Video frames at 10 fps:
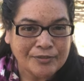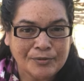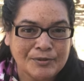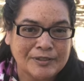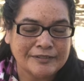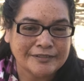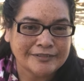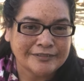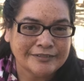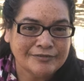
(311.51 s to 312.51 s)
There's no
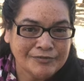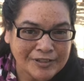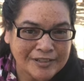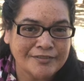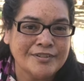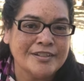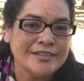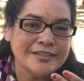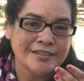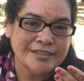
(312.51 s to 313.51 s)
shortcut through it.
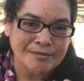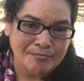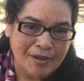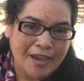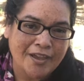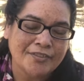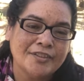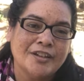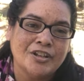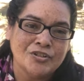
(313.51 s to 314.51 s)

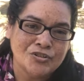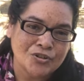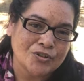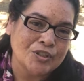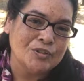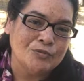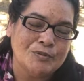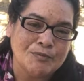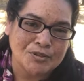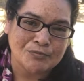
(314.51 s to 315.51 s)
Forgiveness is a
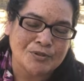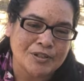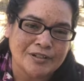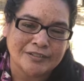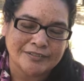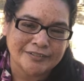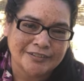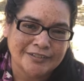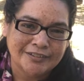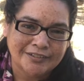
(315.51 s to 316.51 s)
path, a journey
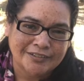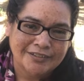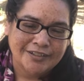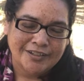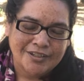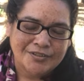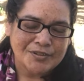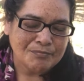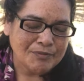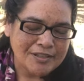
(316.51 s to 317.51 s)
we must work on.
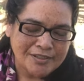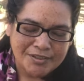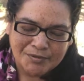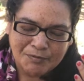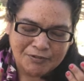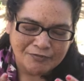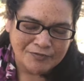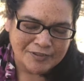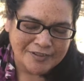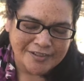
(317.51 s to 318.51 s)

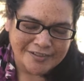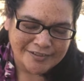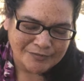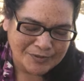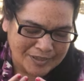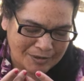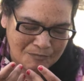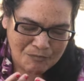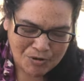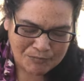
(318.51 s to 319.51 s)
So as Blessed
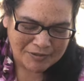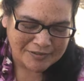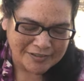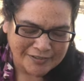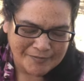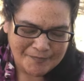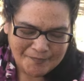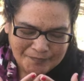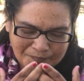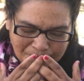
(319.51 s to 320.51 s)
Spirit fills us
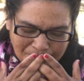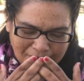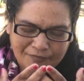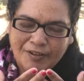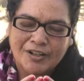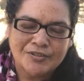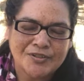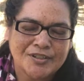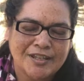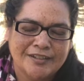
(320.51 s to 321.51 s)
with that moment
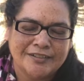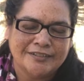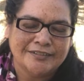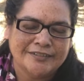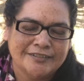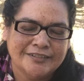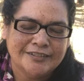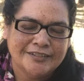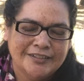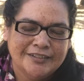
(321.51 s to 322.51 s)
of
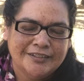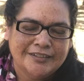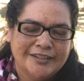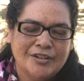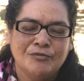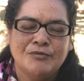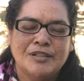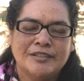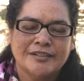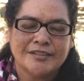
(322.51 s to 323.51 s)
understanding
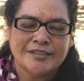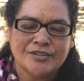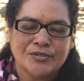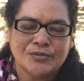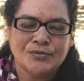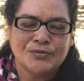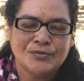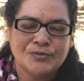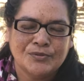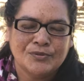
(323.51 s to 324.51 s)

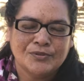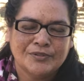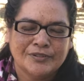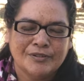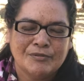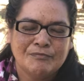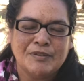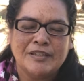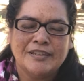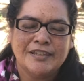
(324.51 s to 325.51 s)
and willingness
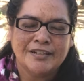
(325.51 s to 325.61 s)
to